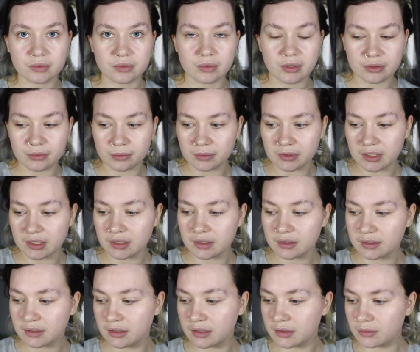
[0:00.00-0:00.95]
so I don't like
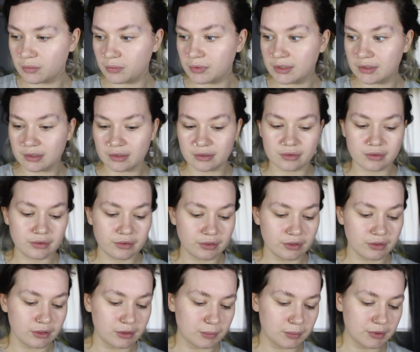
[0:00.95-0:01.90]
to put it on
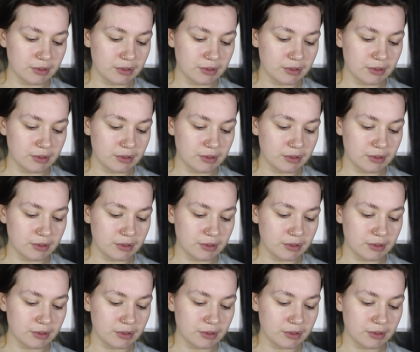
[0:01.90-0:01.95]
top